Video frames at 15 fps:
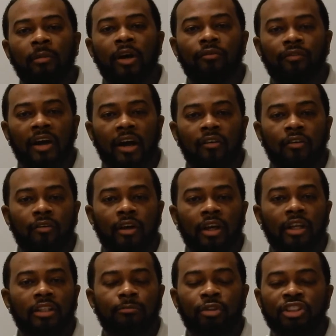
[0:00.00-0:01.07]
about
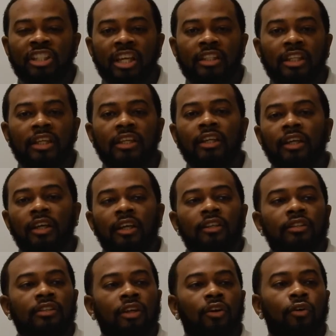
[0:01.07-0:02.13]
$5,000 is projected.
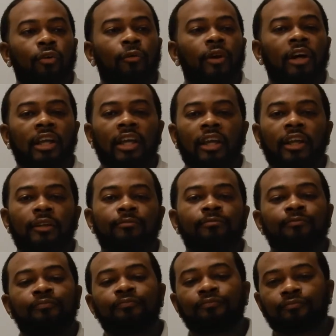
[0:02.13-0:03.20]
So again,
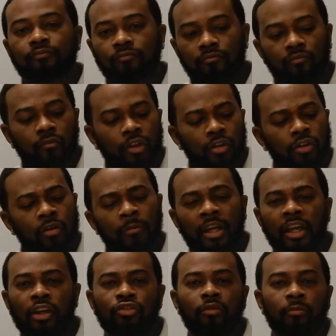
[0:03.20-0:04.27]
you can
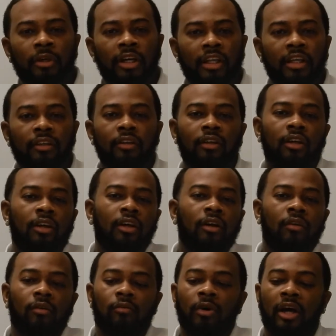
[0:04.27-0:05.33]
make extra money
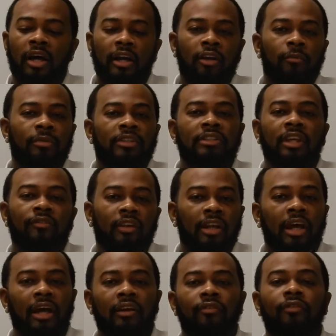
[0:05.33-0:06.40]
while helping save a
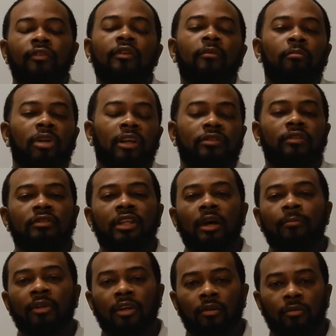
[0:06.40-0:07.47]
life. Plus on
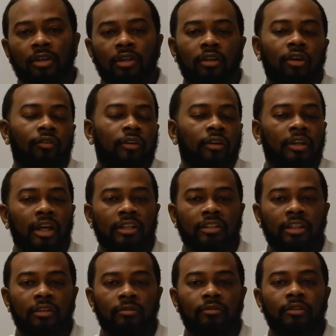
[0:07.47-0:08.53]
top of that, with the
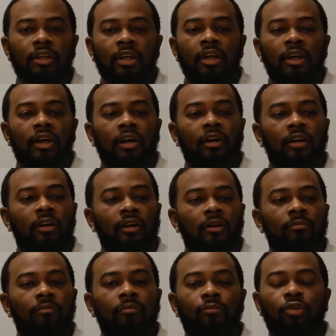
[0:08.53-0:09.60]
COVID-19
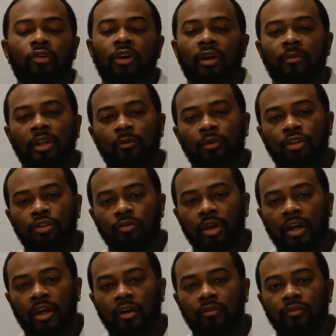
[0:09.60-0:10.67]
program that we do
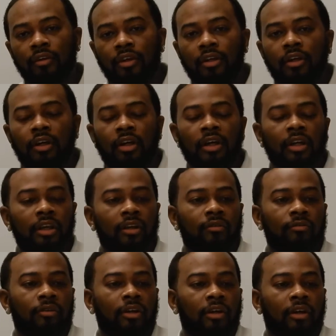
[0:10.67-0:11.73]
have,
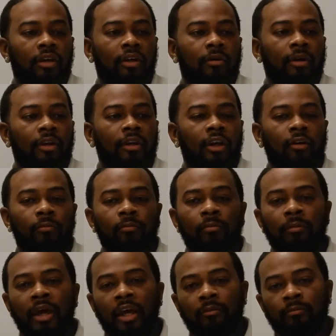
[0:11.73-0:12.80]
again, helped
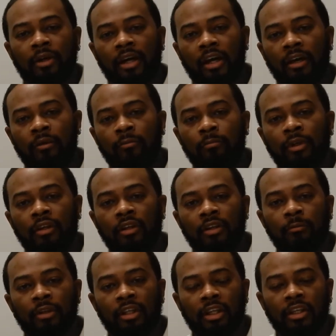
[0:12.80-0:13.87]
back by Bill
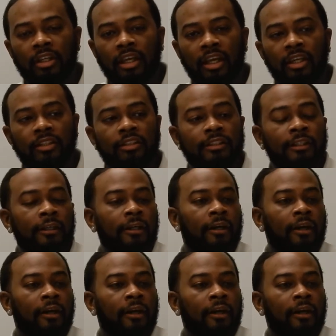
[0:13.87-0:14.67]
and Melinda Gates,